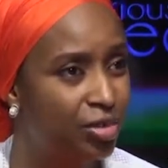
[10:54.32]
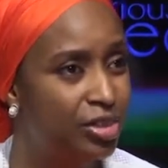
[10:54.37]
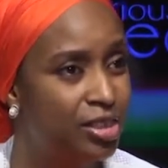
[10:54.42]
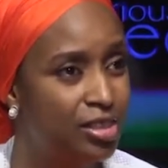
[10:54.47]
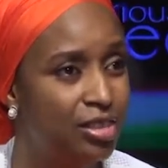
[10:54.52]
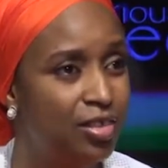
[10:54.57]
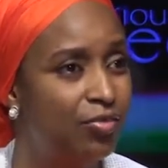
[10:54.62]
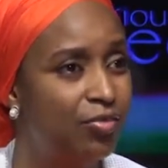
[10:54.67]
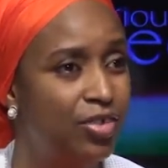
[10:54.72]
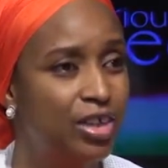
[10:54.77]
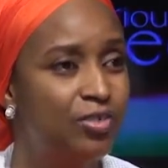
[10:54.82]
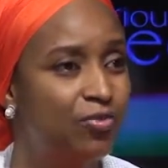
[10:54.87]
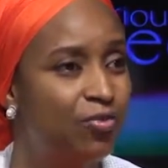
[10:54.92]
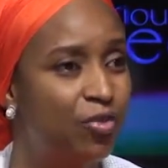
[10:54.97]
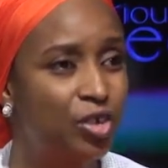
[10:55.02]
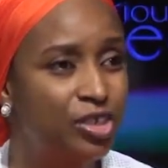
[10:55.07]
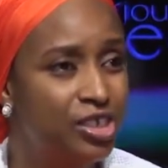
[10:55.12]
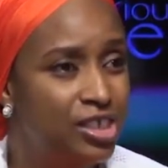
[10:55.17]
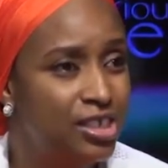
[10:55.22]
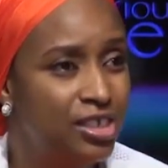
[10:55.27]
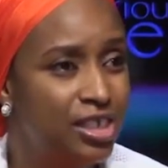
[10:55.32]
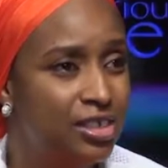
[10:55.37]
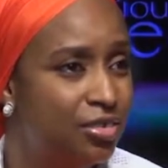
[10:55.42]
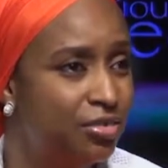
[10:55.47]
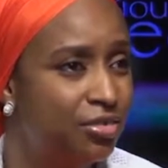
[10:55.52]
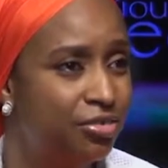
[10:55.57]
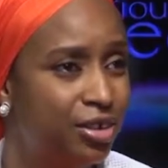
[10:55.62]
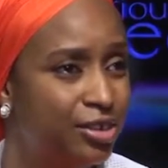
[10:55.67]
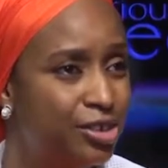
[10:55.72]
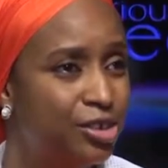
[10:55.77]
within the first 14 days
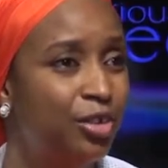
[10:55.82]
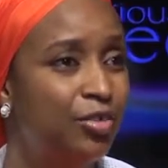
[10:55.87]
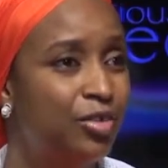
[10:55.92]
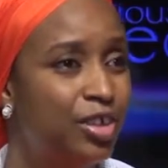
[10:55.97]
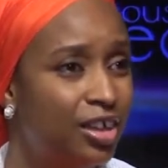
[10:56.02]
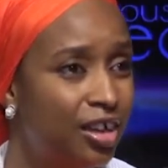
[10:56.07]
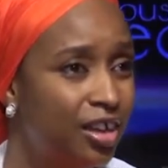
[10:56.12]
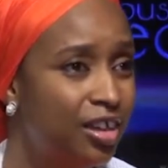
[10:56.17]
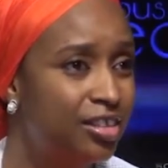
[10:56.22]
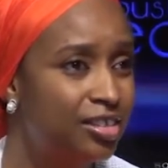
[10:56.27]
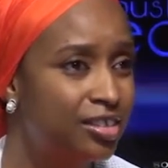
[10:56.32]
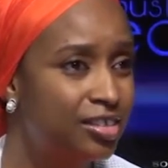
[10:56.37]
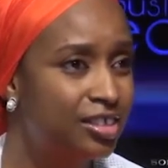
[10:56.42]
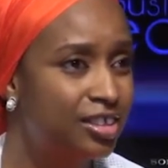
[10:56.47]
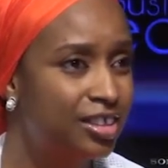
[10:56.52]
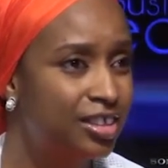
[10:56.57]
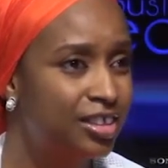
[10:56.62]
of the rescue of the girls.